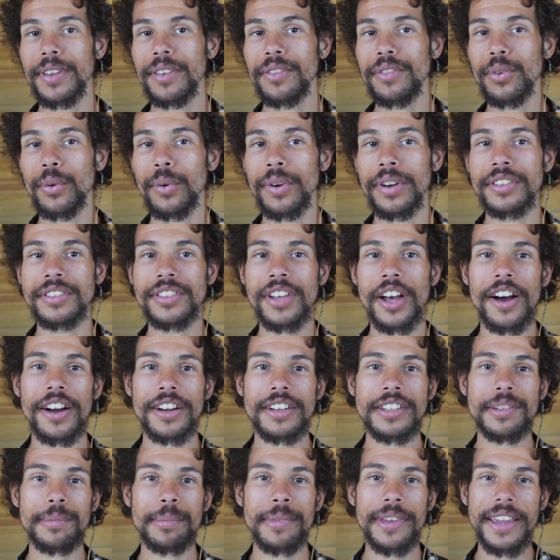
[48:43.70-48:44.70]
if you want to
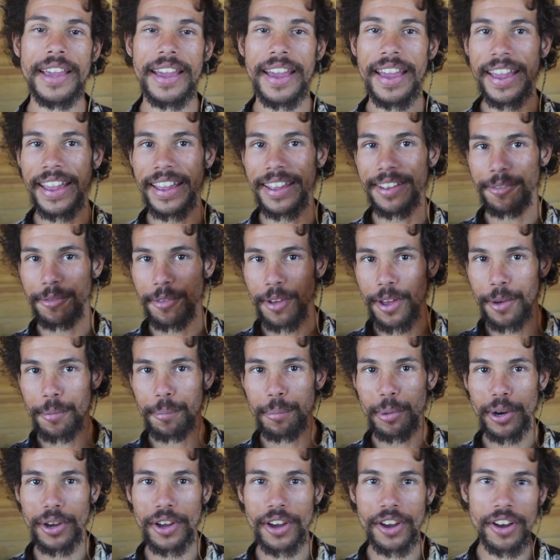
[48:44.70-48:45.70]
talk to me, hey,
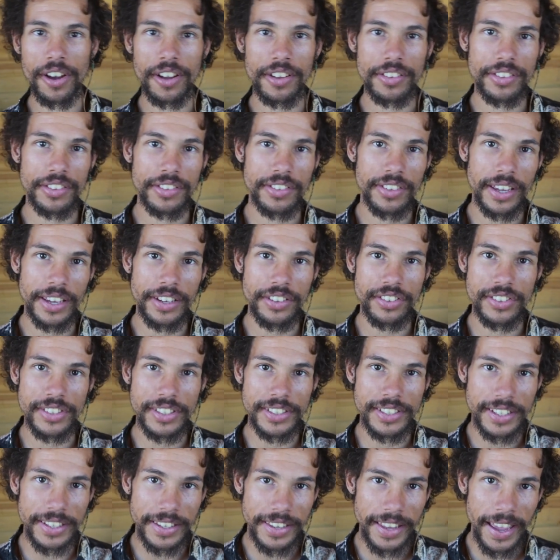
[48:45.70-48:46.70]
book a consultation
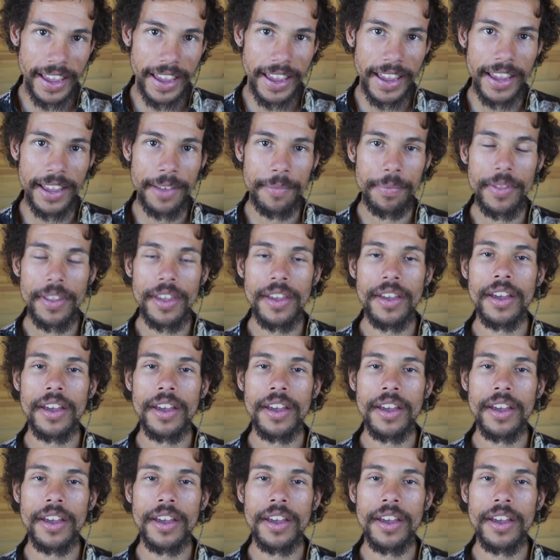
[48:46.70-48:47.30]
today.